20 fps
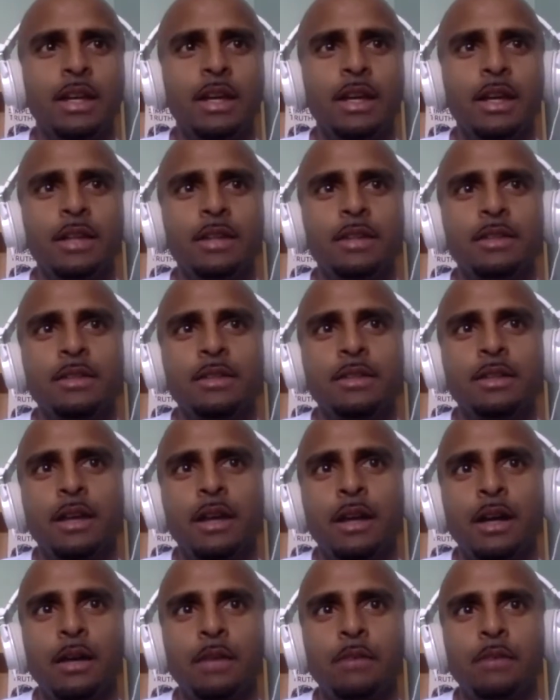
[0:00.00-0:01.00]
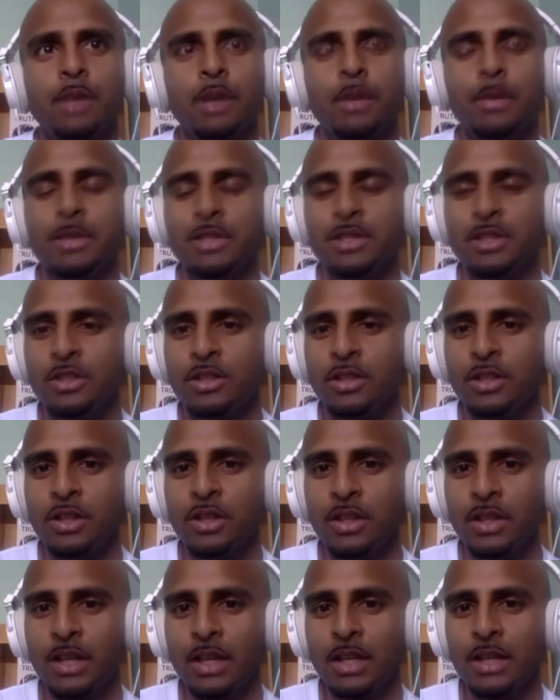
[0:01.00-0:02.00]
it's, do you
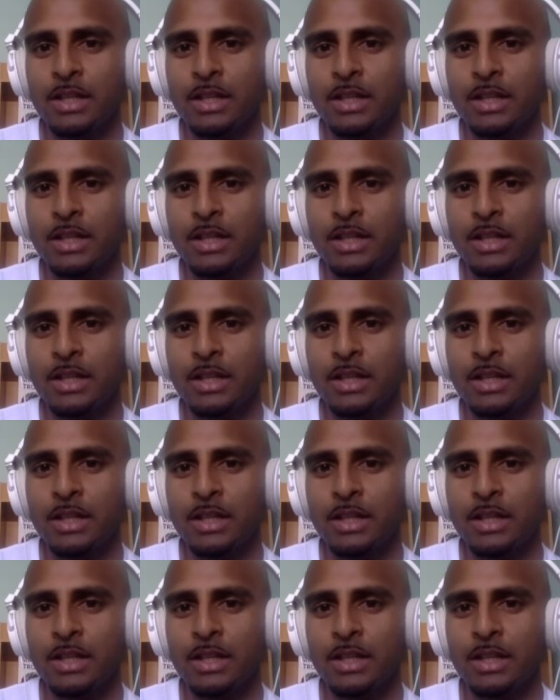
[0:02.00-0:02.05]
think